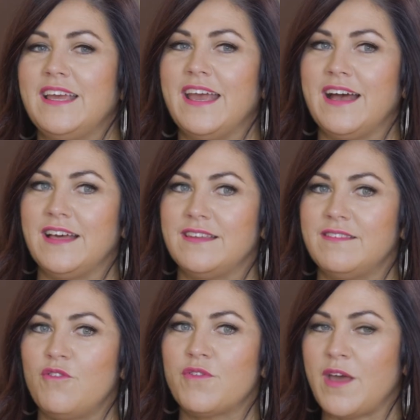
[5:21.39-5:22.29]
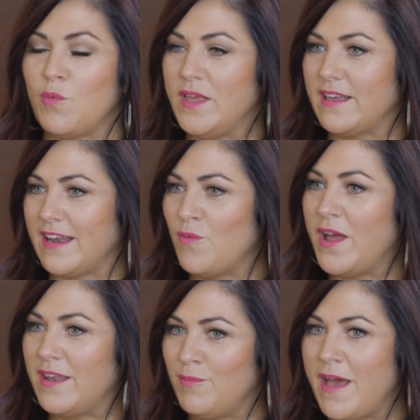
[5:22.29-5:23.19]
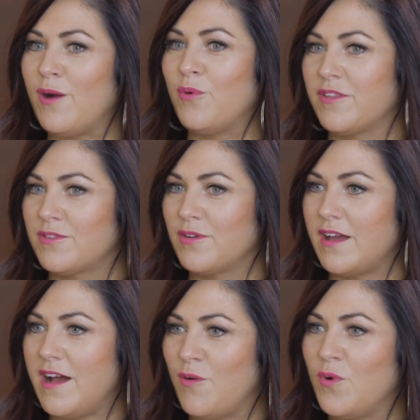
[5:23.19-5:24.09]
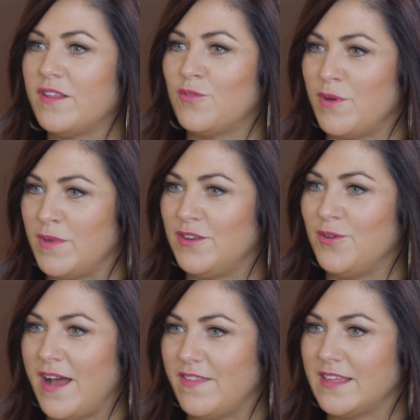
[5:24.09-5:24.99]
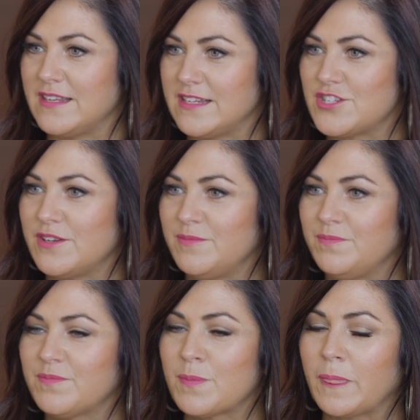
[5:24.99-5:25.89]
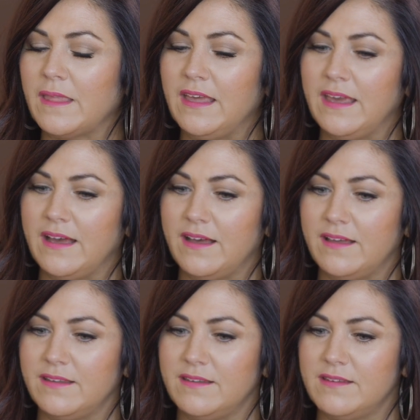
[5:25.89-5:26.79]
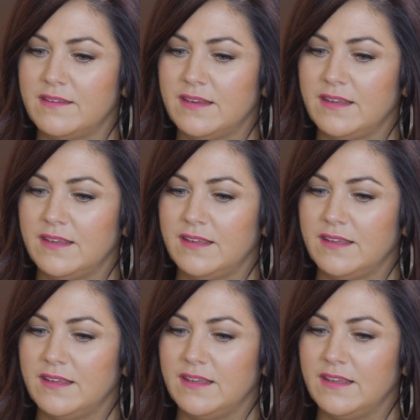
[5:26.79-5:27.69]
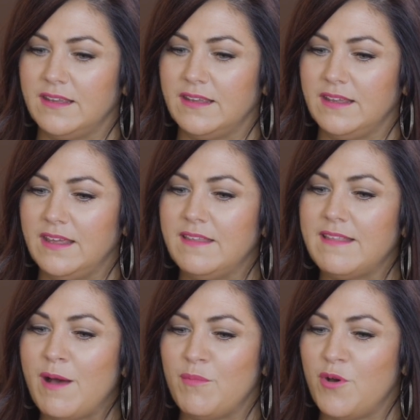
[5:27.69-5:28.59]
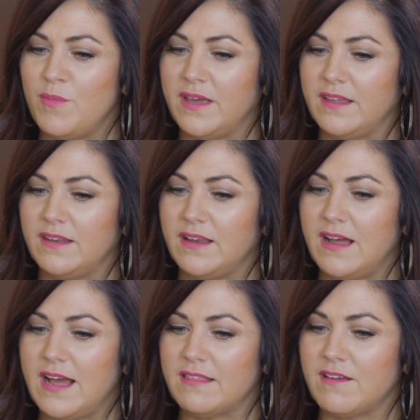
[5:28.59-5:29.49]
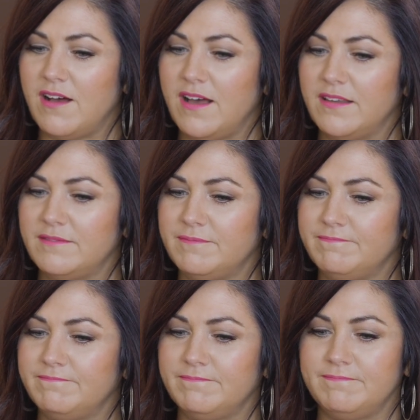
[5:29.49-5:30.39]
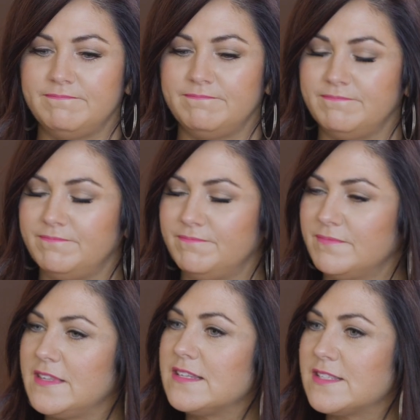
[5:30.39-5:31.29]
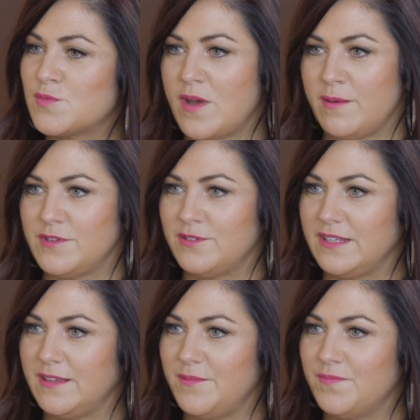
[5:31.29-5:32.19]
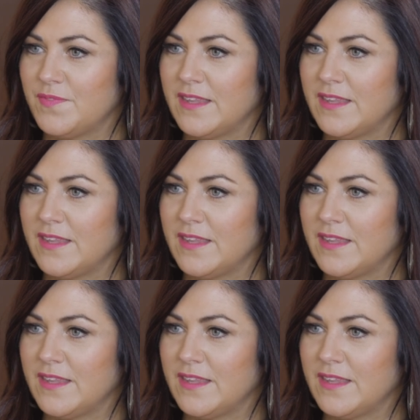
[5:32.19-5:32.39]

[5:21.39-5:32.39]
And over that weekend, I went and met with uh, one of the women who had the condition. And in that moment, I thought, mm-mm, this is why I'm doing it.